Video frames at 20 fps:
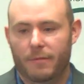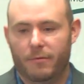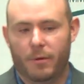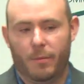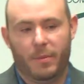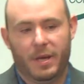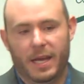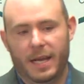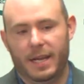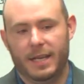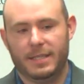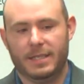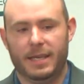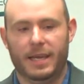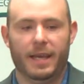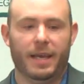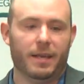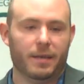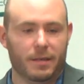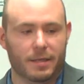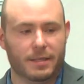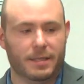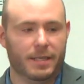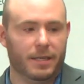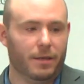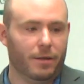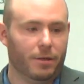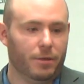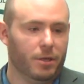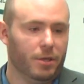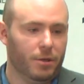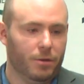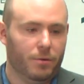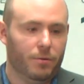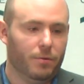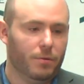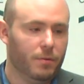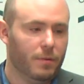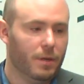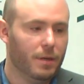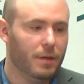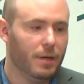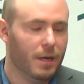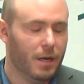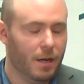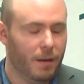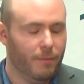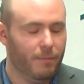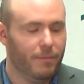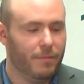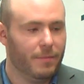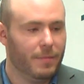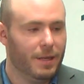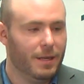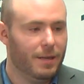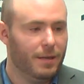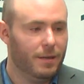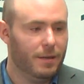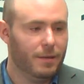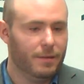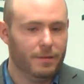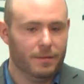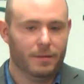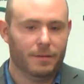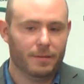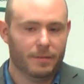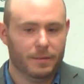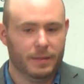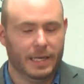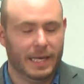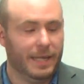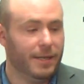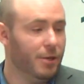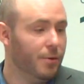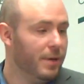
from beginning to end until you um, get